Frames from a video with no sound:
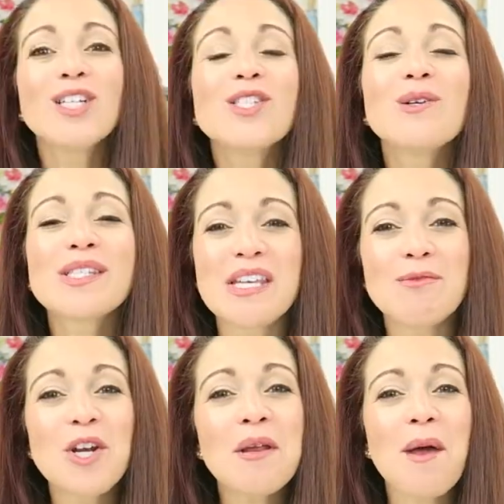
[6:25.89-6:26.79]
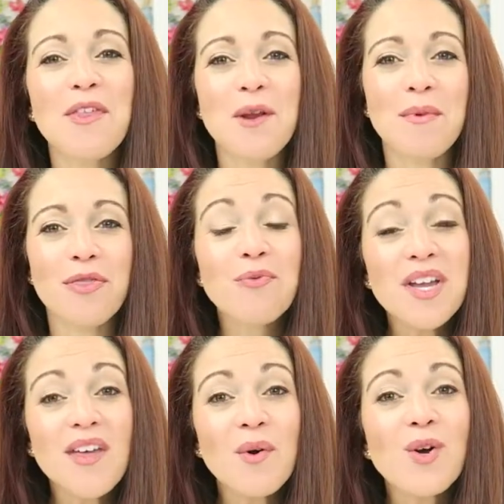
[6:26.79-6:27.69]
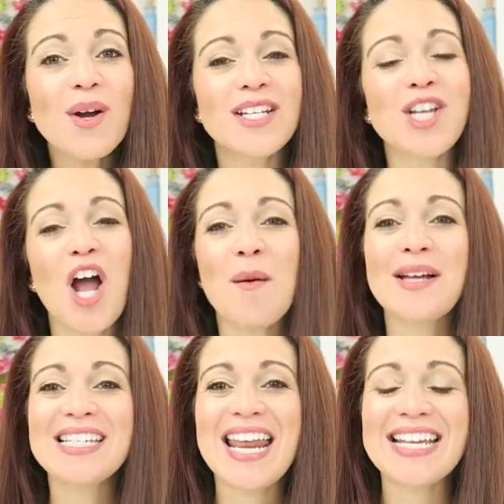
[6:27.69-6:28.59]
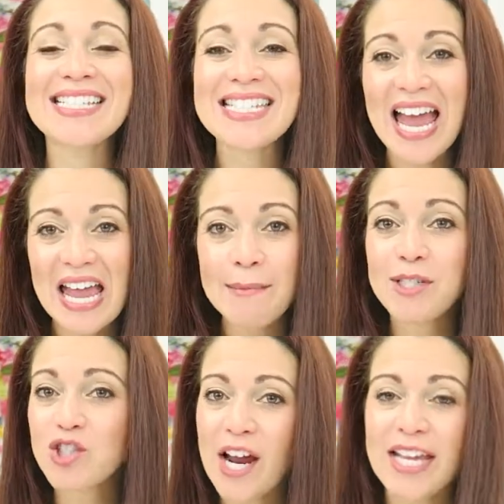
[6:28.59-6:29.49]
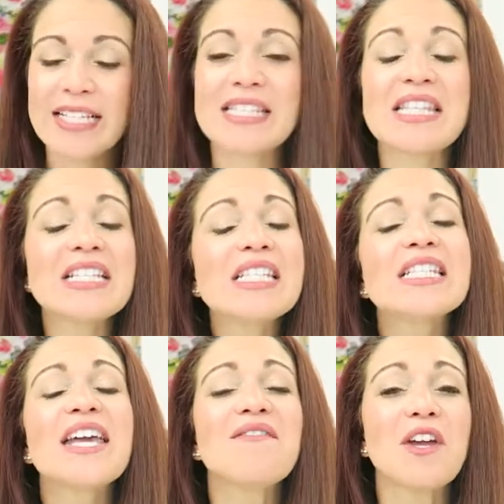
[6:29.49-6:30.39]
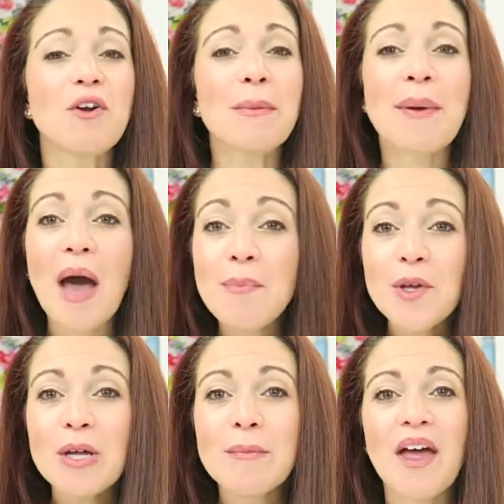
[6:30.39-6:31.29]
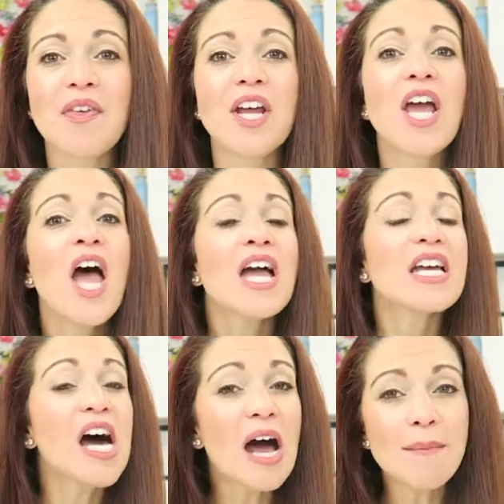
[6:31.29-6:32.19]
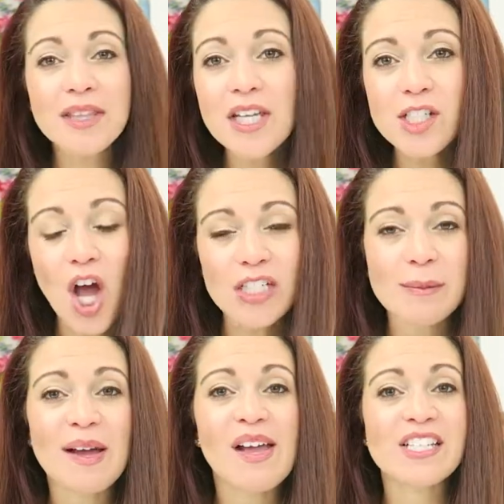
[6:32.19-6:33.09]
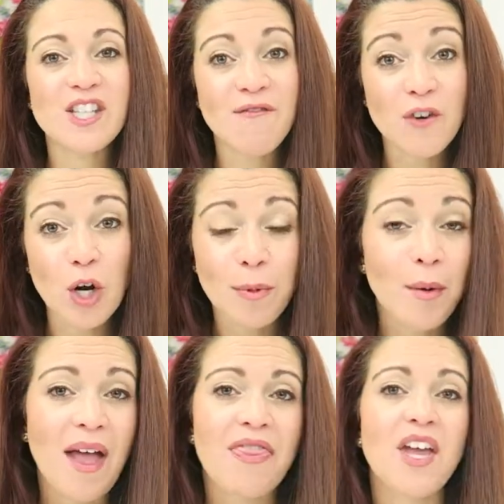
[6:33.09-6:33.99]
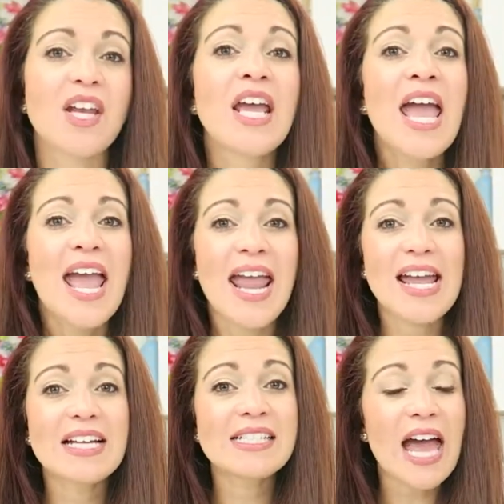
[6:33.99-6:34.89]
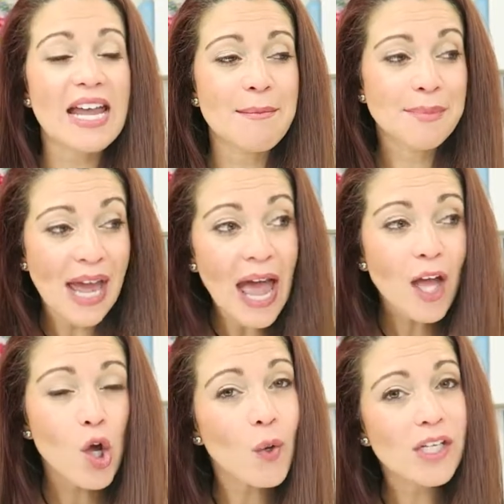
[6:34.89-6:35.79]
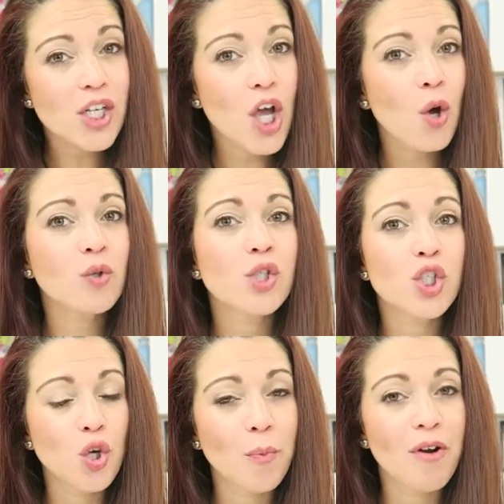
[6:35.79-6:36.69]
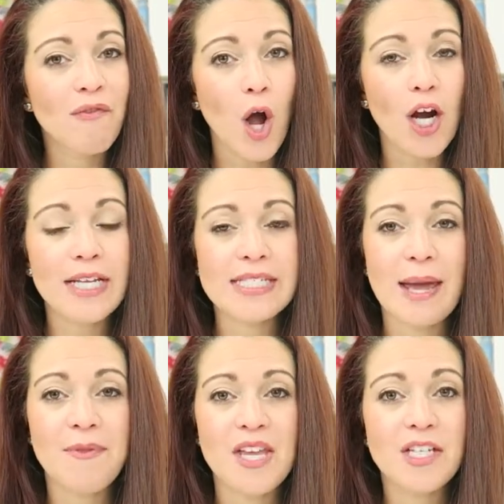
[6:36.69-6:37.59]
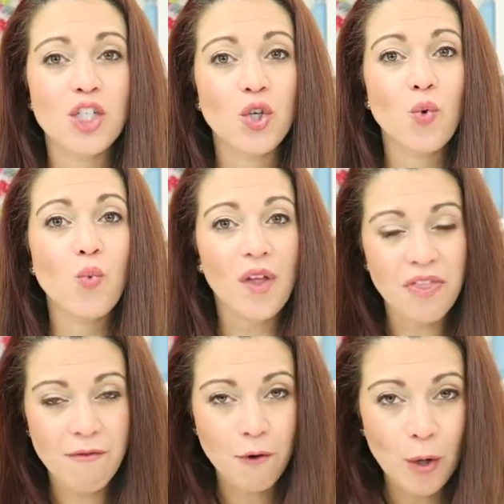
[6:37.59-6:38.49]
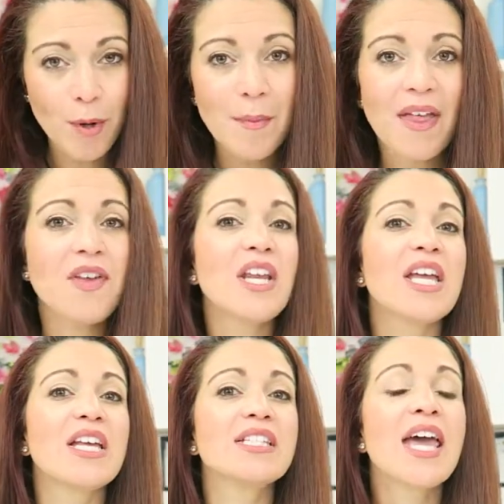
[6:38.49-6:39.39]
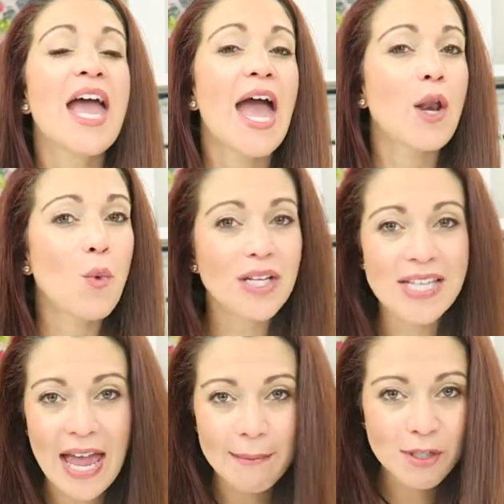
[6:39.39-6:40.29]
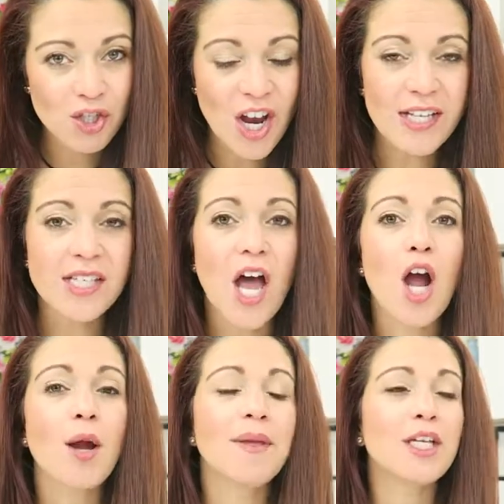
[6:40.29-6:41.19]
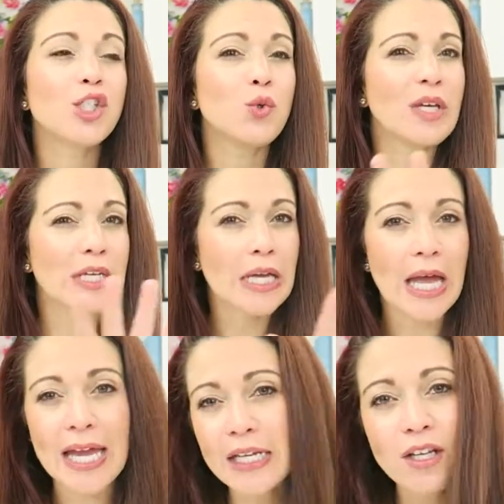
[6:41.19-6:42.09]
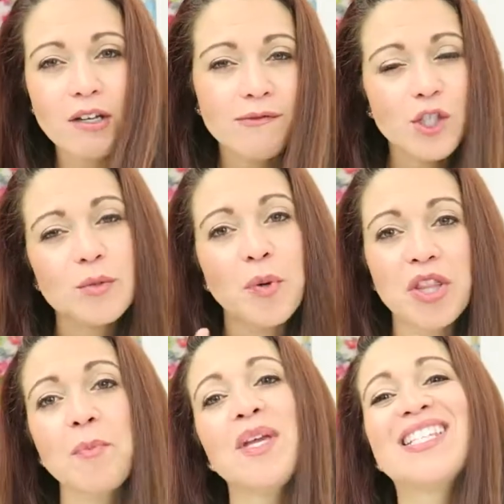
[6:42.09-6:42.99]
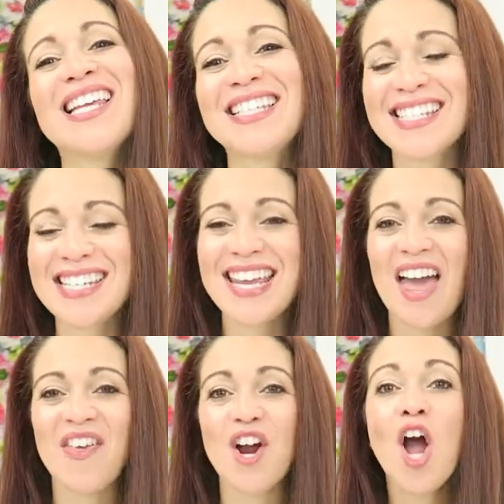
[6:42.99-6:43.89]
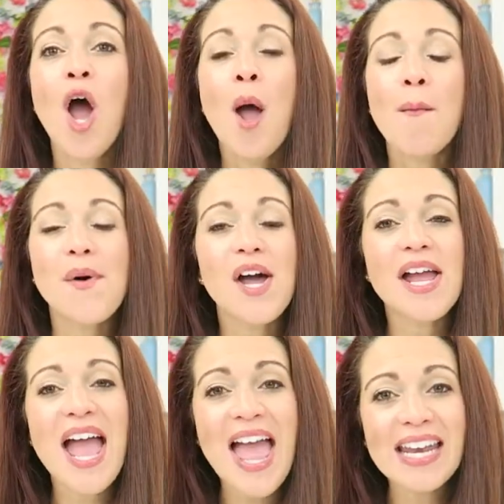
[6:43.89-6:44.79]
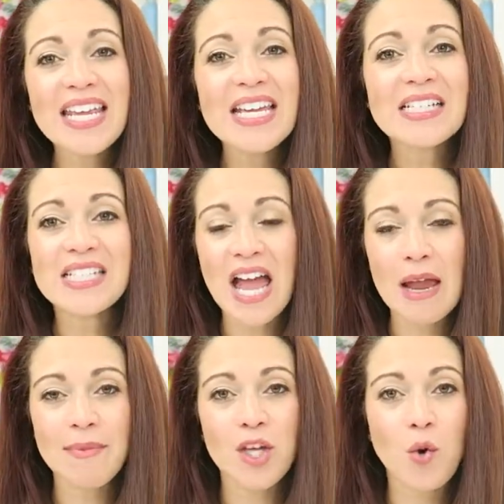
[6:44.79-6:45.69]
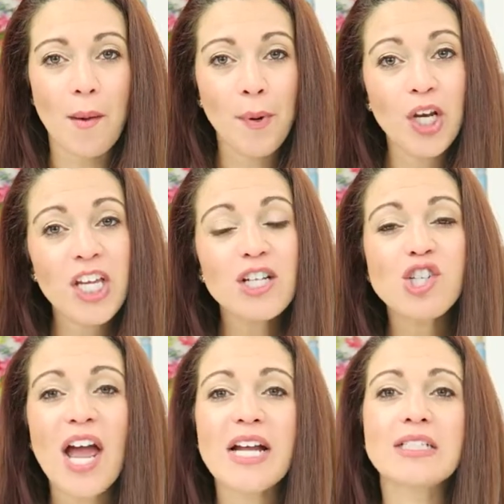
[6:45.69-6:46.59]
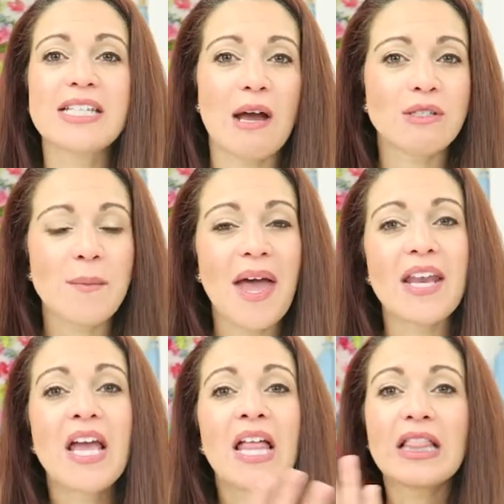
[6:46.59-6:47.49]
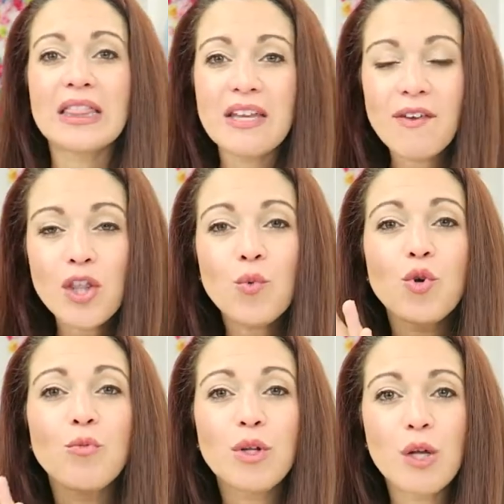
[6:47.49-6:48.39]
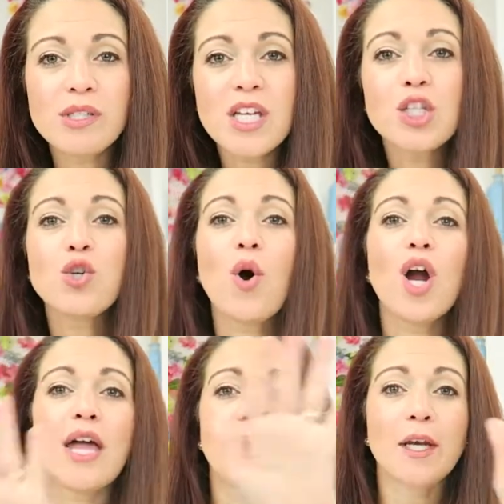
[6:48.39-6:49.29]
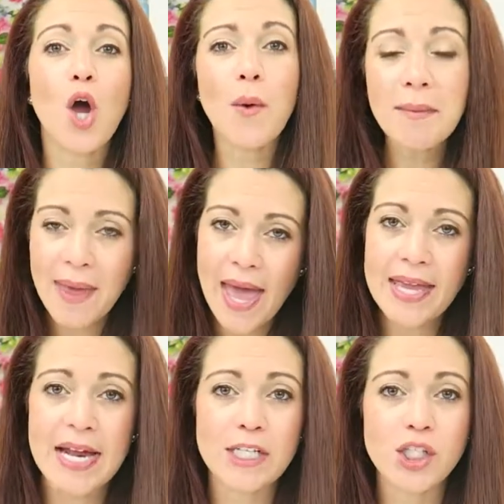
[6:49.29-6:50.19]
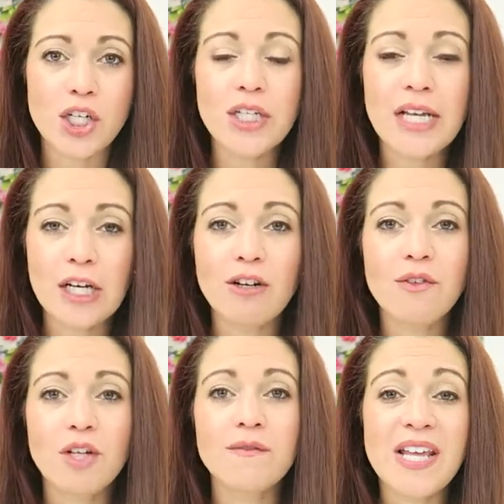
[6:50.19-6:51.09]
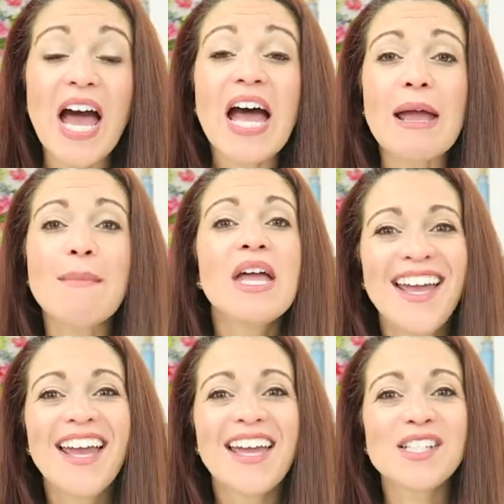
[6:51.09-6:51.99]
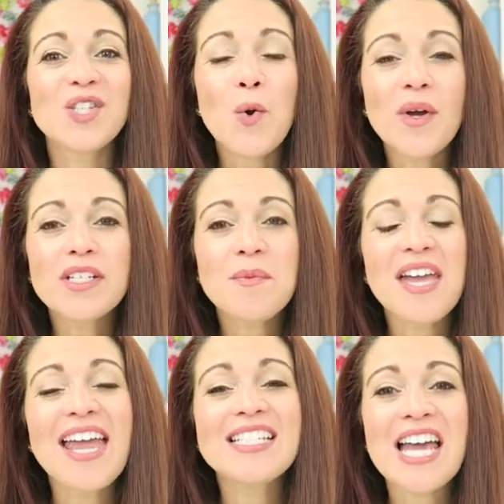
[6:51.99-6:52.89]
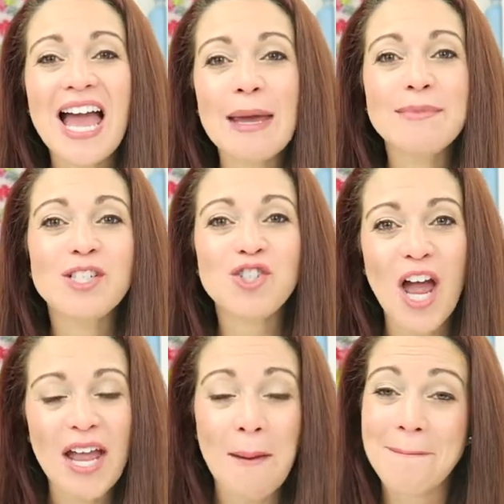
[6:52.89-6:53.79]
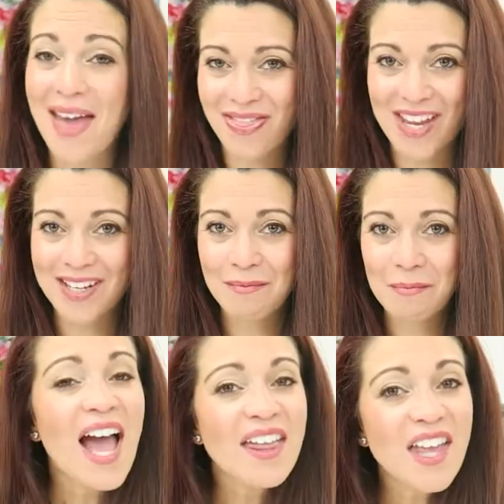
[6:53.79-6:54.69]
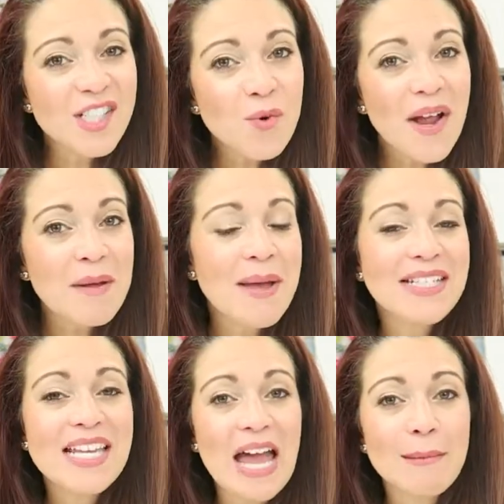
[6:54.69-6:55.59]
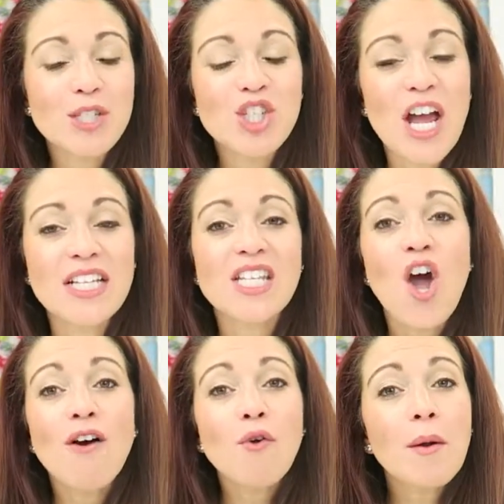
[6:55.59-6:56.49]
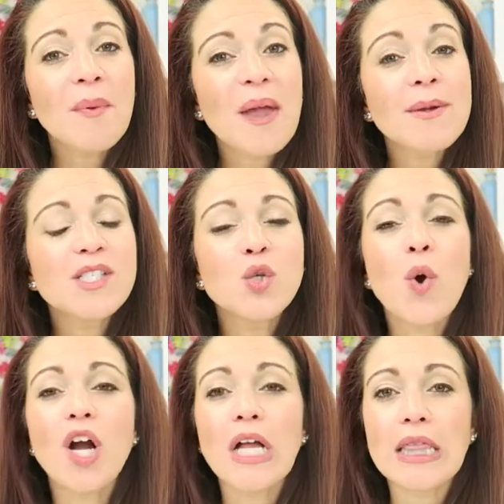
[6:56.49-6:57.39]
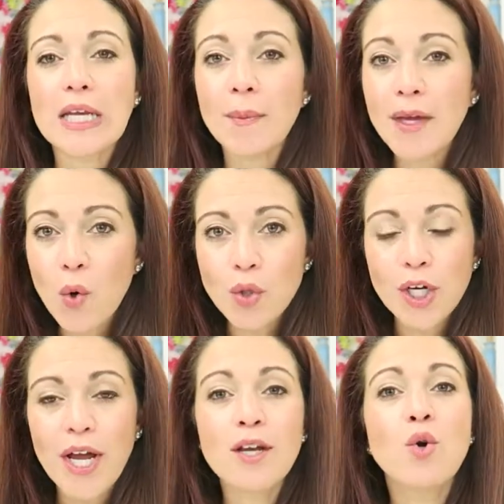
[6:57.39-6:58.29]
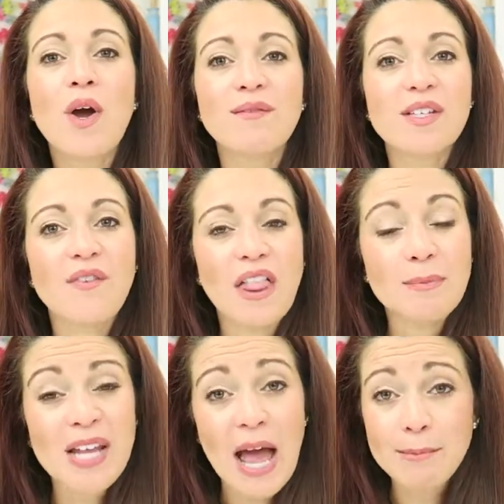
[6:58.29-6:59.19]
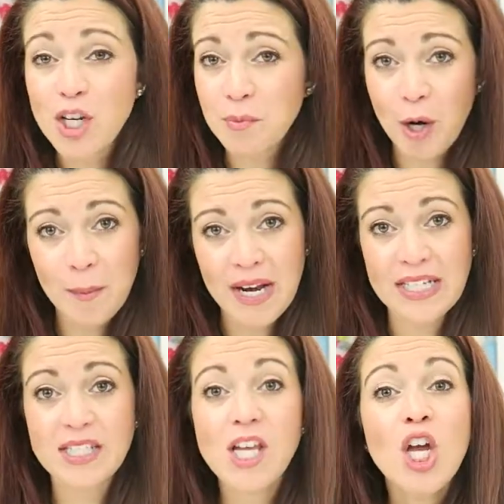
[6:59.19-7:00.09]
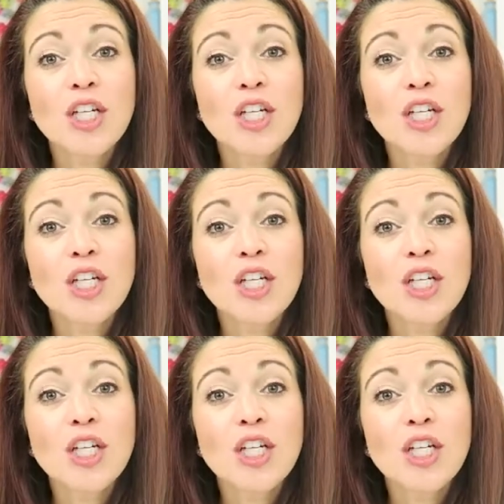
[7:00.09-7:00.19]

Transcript: So sleep training method number three that we're going to talk about today is timed check-ins. This is a very popular method, commonly talked about as the Ferber method. And I am not going to go super far in depth into what the Ferber method is and what timed checks are, because you can kind of just put the pieces together. But any time that you are putting your child down to bed, leaving the room, closing the door, and then going back at a certain interval of time is going to be a timed check method. I like to recommend timed checks for babies who are a little bit older and who have developed object permanence.